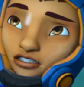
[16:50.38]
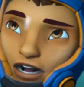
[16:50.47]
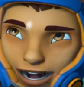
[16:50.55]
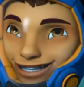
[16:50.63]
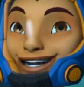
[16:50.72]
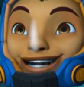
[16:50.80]

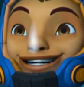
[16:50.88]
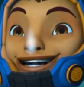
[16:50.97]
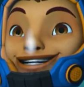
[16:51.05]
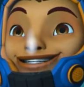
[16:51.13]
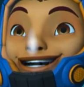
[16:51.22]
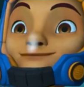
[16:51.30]
Just
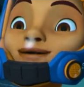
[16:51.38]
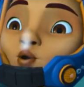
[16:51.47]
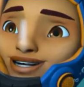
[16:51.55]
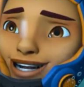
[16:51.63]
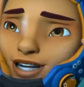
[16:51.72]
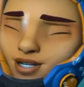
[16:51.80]
kidding. I'm
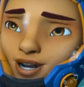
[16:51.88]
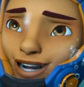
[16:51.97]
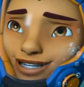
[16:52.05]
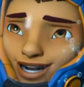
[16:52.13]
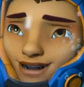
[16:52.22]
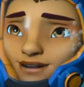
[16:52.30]
always hungry.
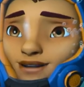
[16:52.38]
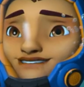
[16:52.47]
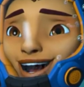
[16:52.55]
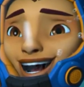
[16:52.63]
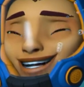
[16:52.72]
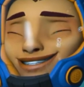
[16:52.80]
I feel
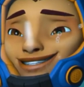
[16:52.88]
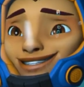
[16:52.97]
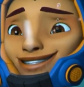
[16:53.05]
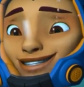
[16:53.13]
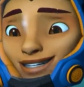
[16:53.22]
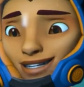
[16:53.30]
fine.
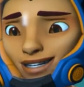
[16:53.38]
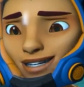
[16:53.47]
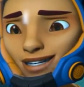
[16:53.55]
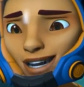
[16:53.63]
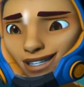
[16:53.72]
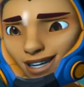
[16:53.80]

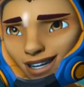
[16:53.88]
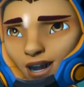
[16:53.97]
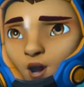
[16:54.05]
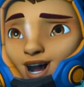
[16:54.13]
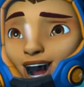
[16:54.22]
And there's no